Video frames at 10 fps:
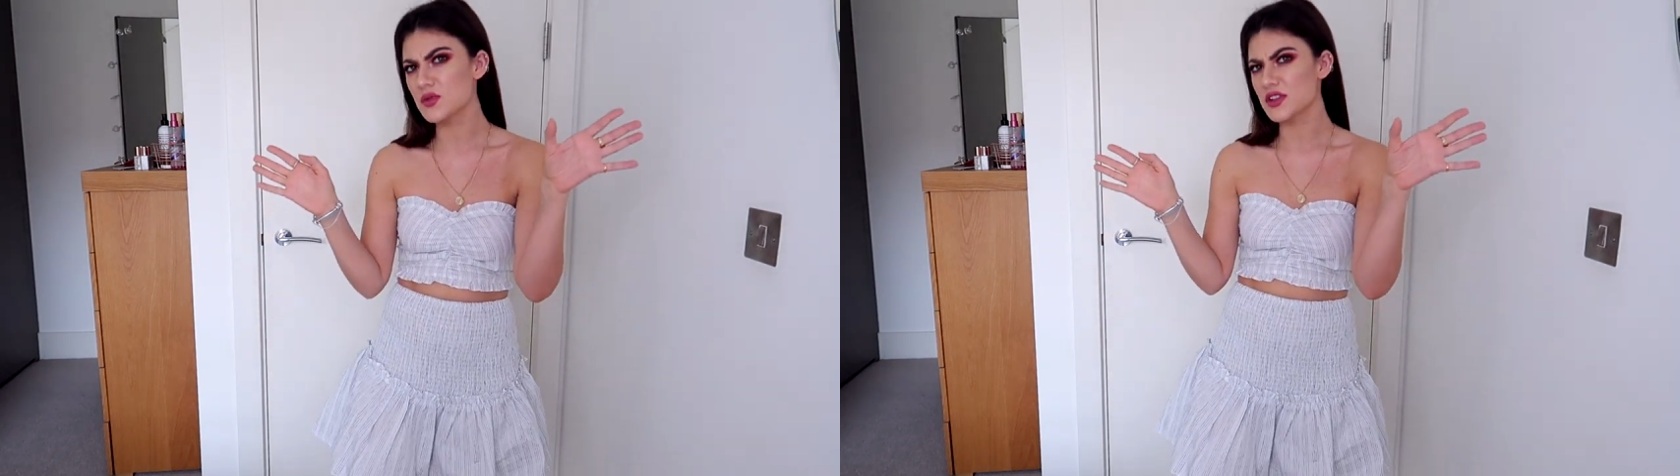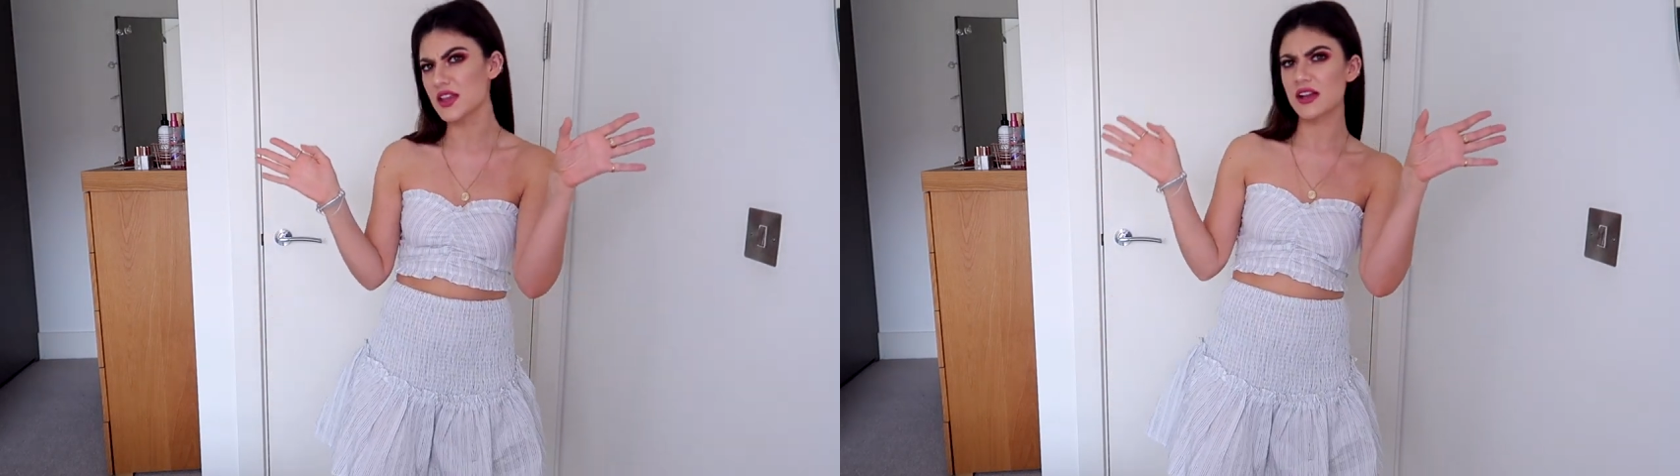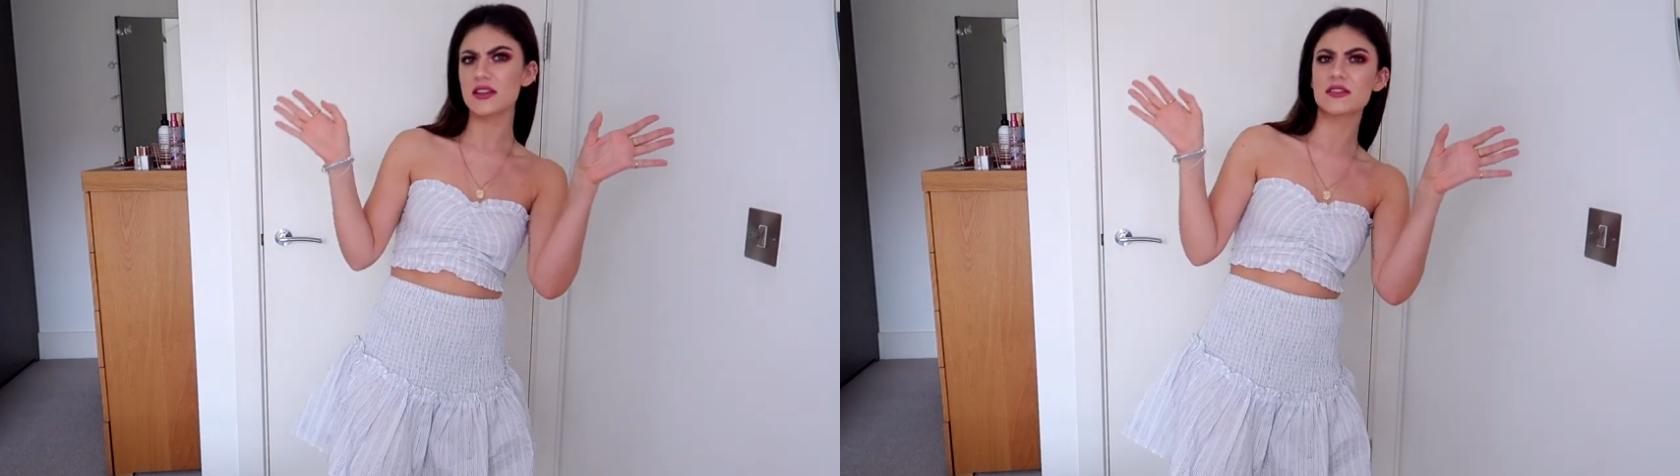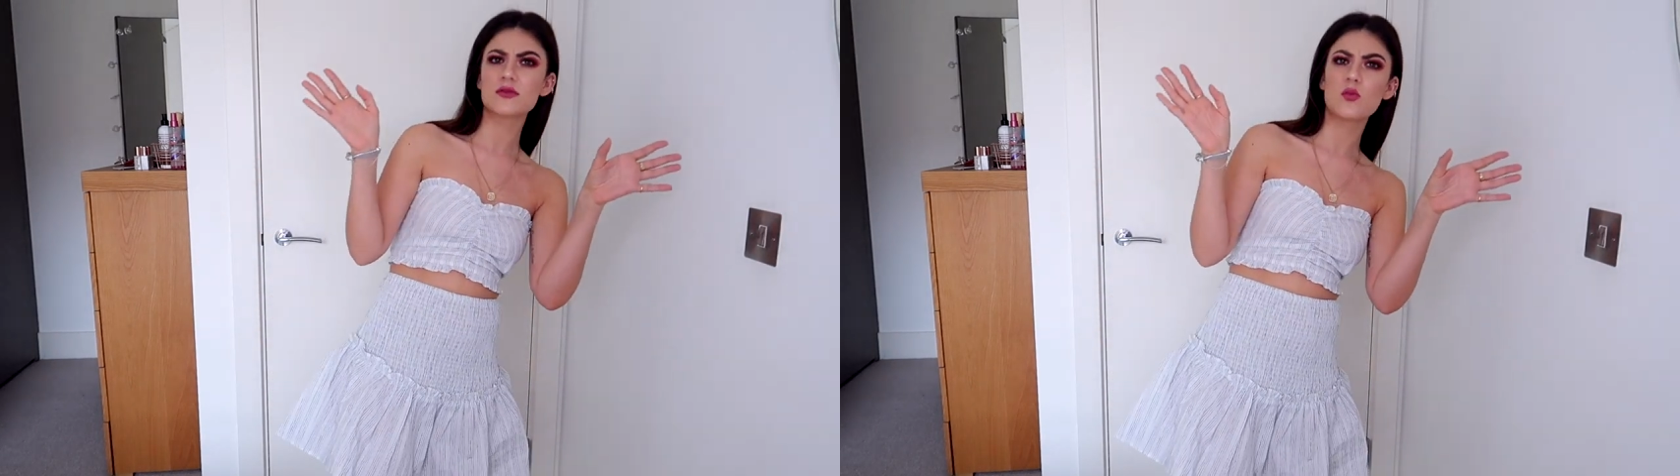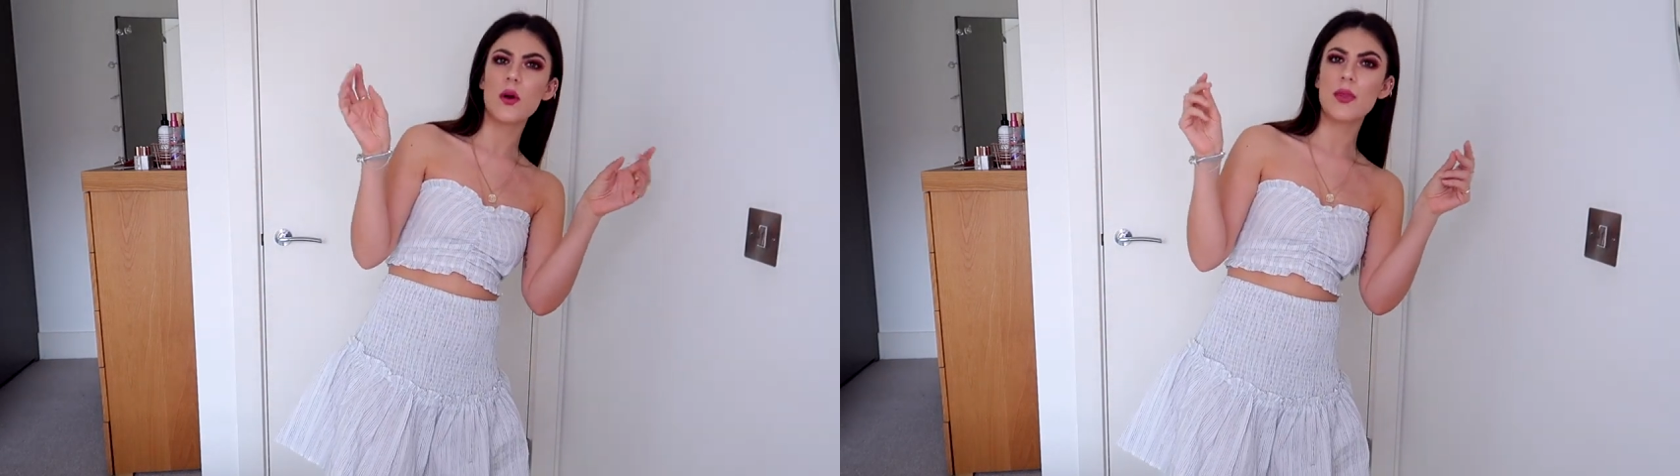which I think
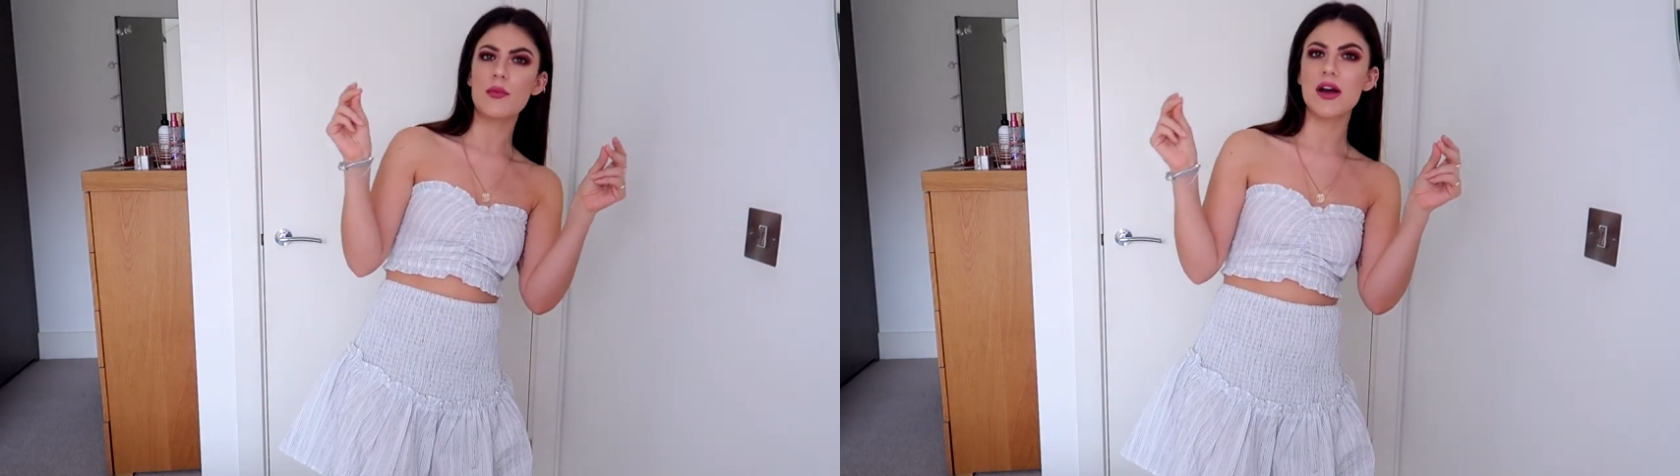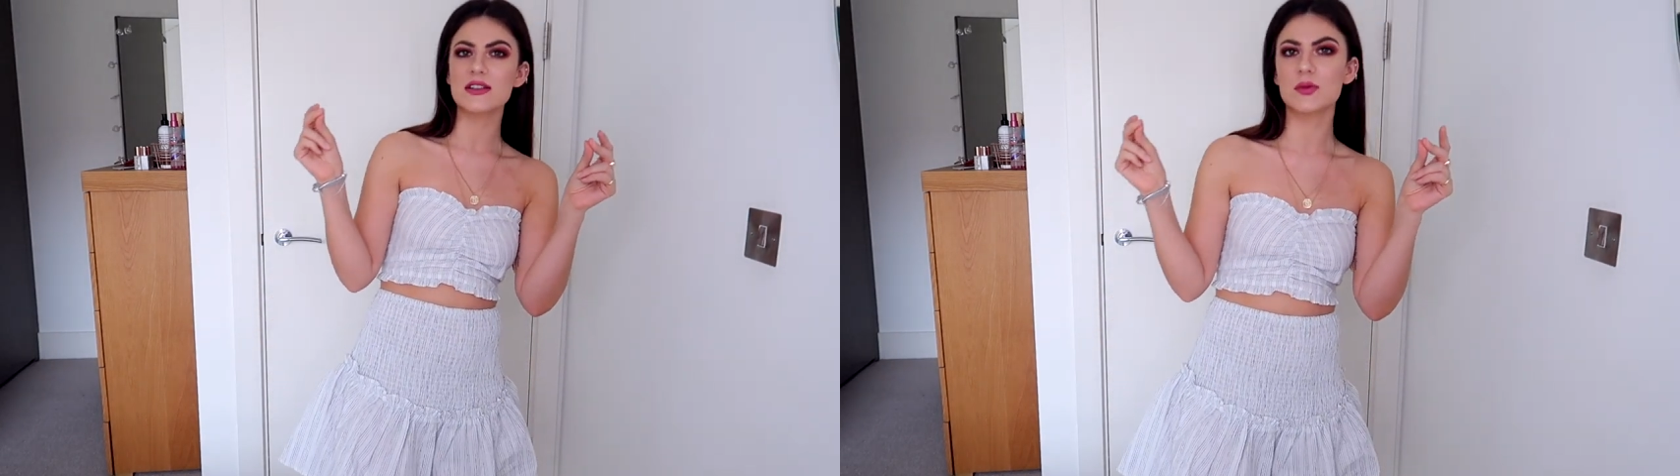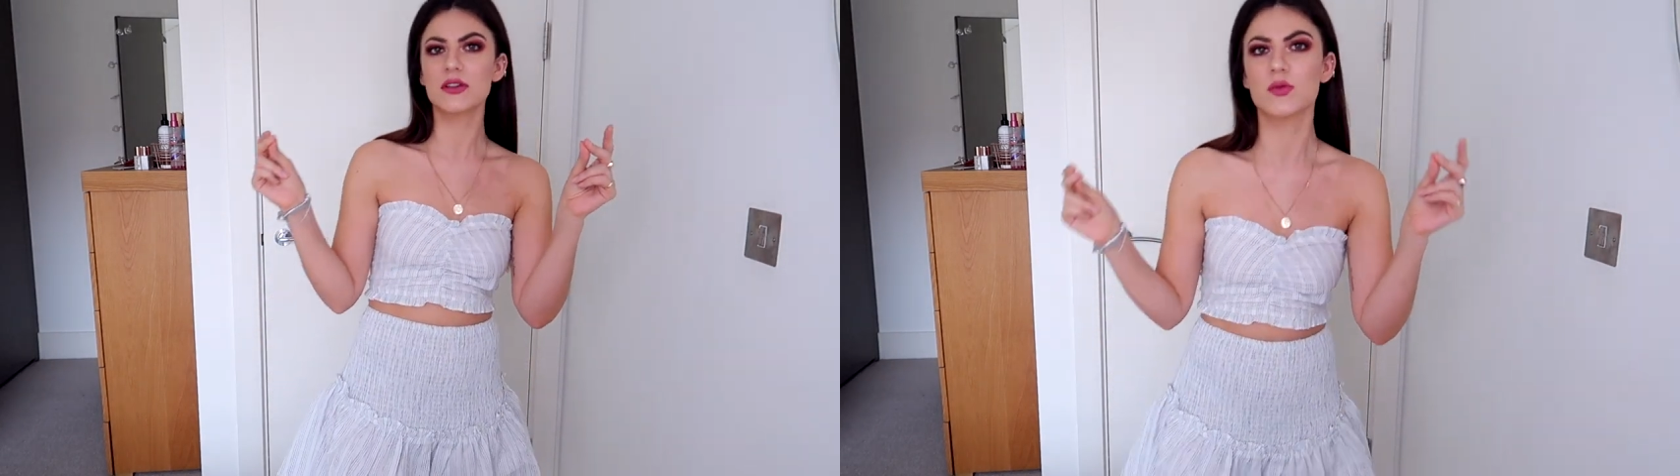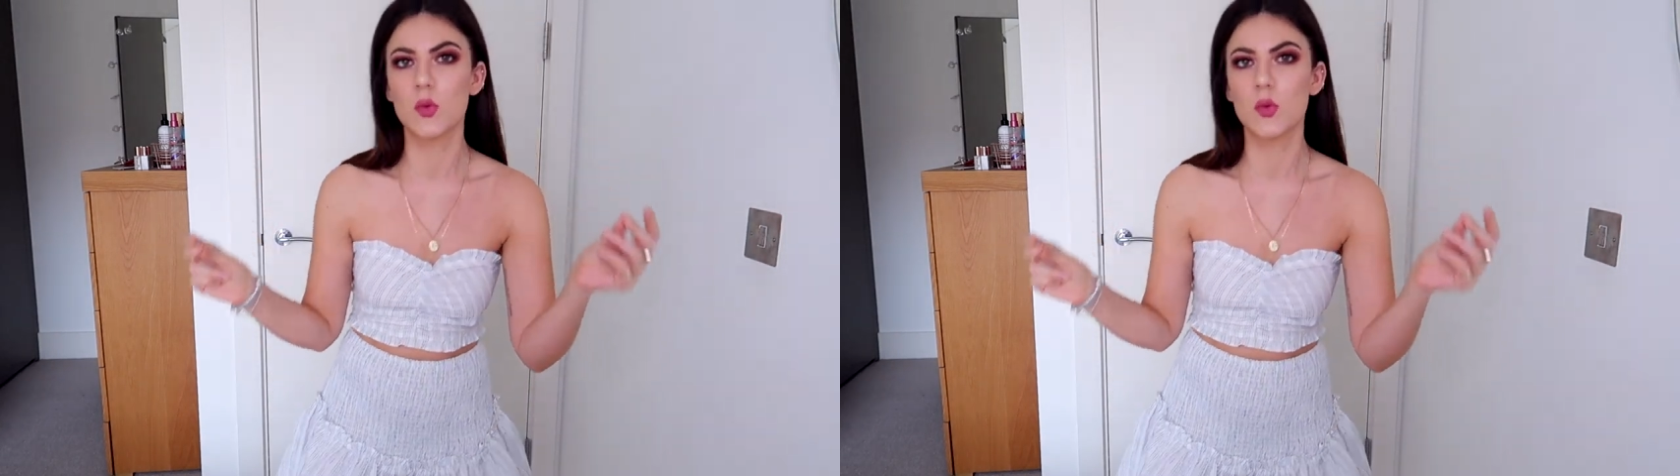is what the price was.